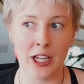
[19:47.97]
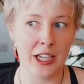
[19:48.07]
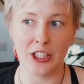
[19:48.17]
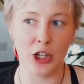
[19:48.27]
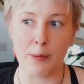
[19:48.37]

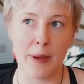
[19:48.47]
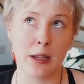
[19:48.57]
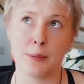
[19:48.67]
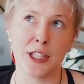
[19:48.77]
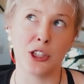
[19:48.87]
you know,
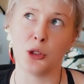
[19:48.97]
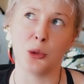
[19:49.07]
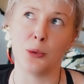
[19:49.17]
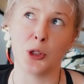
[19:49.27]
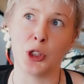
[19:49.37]
maybe
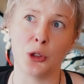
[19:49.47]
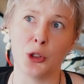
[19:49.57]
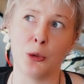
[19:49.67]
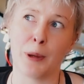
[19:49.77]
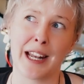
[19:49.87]

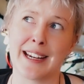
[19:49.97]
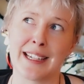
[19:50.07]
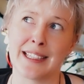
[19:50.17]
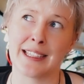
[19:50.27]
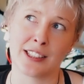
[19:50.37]
you play
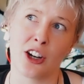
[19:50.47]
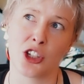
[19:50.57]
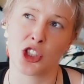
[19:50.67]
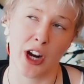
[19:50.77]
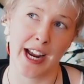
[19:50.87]
guitar
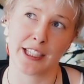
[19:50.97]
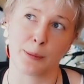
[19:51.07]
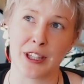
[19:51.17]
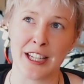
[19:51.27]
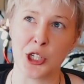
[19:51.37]
tracks,
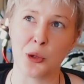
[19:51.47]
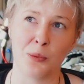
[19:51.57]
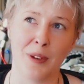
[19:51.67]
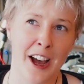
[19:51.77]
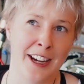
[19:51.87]
but then you,
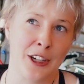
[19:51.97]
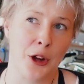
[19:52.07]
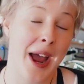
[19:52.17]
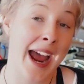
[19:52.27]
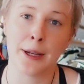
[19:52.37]
I don't know,
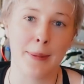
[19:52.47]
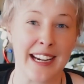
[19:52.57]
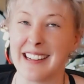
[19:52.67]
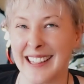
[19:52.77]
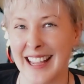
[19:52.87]

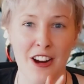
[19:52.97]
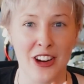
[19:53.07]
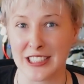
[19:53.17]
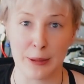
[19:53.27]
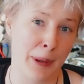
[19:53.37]
animate a
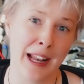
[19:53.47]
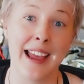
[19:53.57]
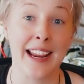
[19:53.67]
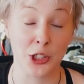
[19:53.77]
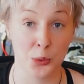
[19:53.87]
character
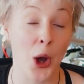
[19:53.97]
playing as well.